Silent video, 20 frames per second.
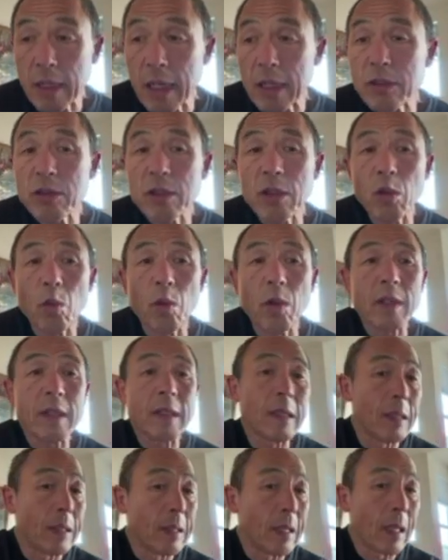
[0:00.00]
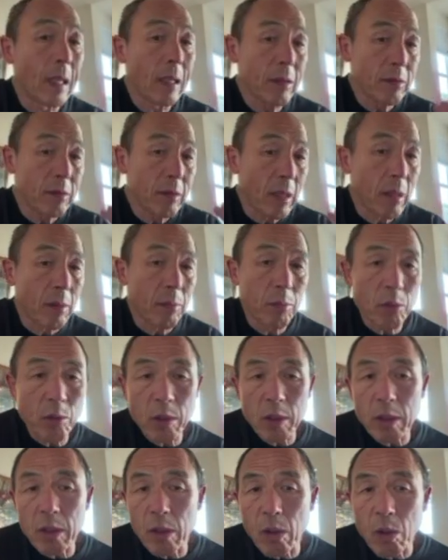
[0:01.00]
actually what connects upper
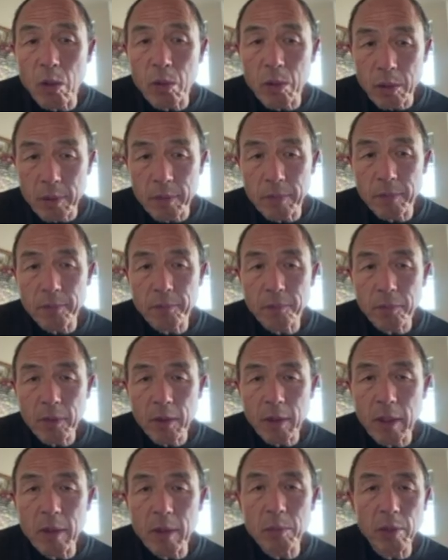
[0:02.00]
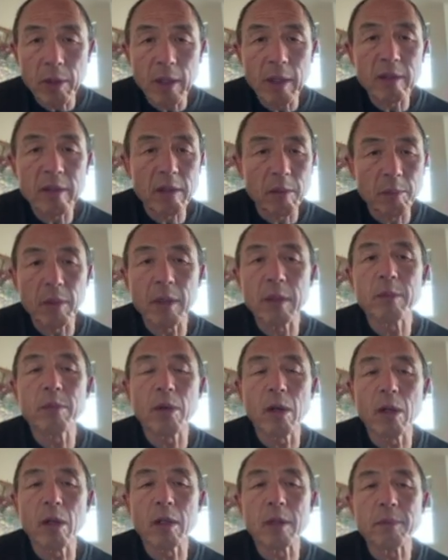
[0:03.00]
and lower. It plays a big
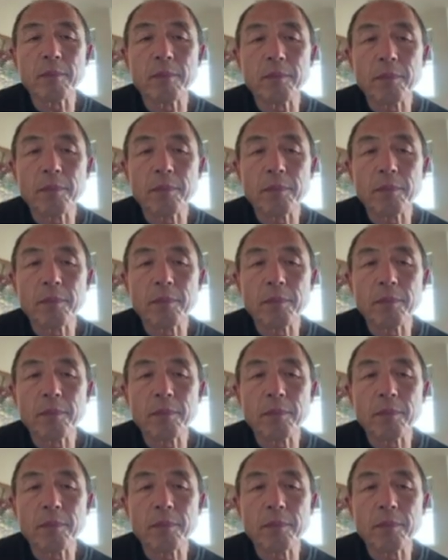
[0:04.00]
part.